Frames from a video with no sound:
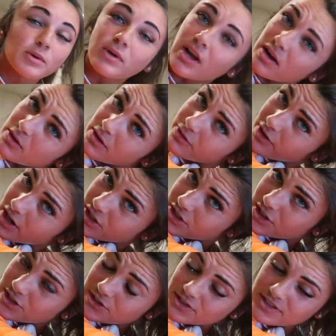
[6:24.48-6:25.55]
We got
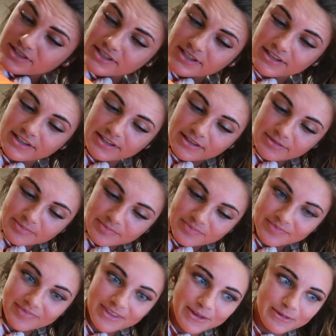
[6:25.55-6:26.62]
refreshers to
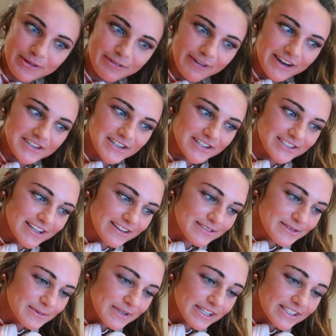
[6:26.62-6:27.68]
refresh ourselves
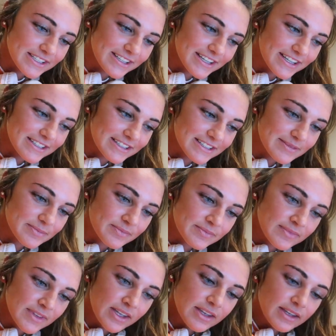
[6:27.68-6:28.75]
so we could do this.
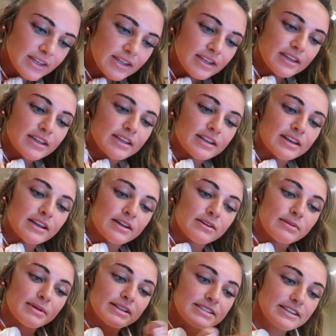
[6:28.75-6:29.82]
And now
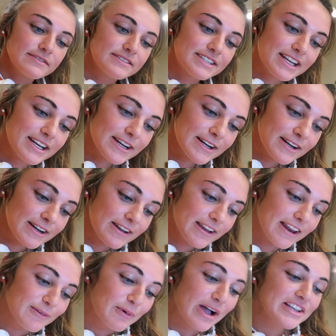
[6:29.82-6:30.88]
we're about to have dinner
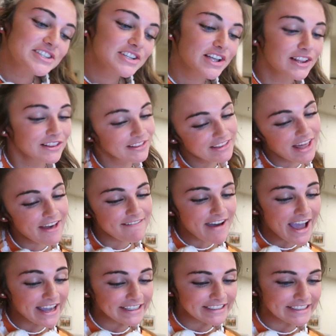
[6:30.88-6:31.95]
and watch Love
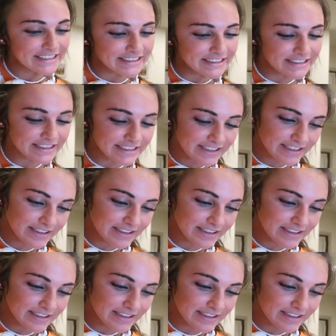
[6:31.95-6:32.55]
Island.